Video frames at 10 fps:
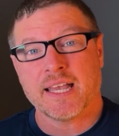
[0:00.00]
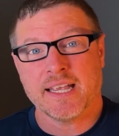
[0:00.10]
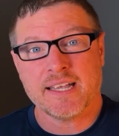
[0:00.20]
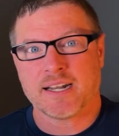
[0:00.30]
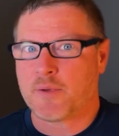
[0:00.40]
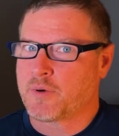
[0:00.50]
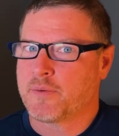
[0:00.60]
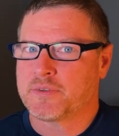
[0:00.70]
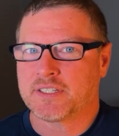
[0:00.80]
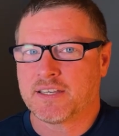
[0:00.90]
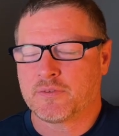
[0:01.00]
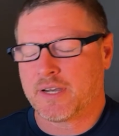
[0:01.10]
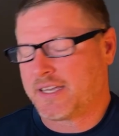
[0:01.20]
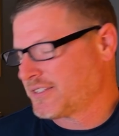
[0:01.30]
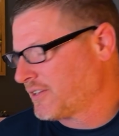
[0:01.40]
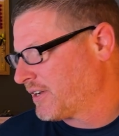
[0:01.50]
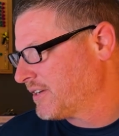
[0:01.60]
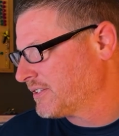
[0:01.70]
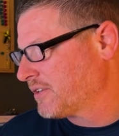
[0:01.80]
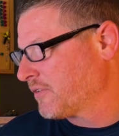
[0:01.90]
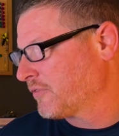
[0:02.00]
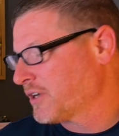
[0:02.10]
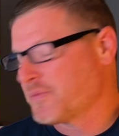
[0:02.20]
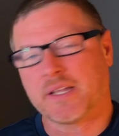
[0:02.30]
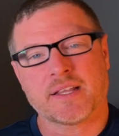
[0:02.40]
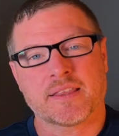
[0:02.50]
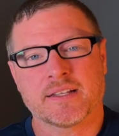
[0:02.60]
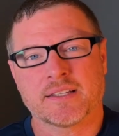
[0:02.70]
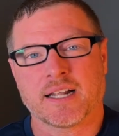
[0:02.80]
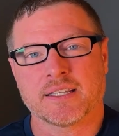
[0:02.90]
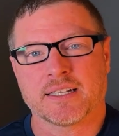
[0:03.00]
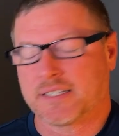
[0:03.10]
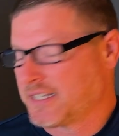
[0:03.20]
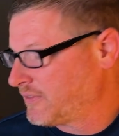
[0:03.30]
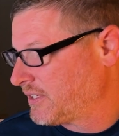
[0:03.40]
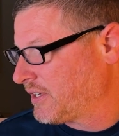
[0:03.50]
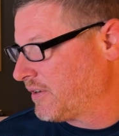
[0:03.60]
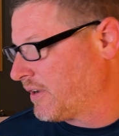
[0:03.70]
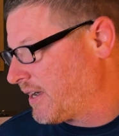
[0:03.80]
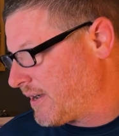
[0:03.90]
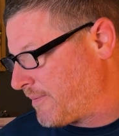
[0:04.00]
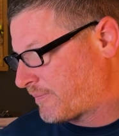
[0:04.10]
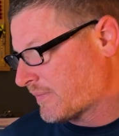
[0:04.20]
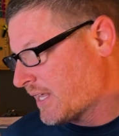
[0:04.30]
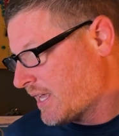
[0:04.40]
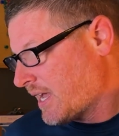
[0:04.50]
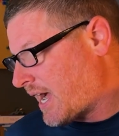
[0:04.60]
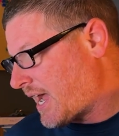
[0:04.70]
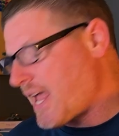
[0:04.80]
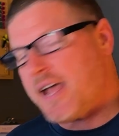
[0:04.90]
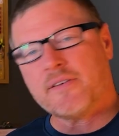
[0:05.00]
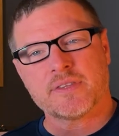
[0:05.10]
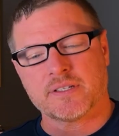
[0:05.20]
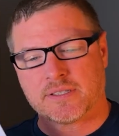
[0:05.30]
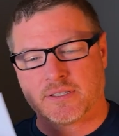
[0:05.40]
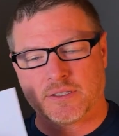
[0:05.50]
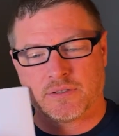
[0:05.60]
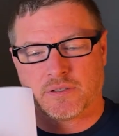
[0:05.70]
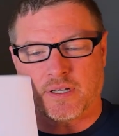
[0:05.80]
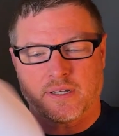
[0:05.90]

And I promised a giveaway, so here's a little freebie thing that I'd like to give to you. I have this little,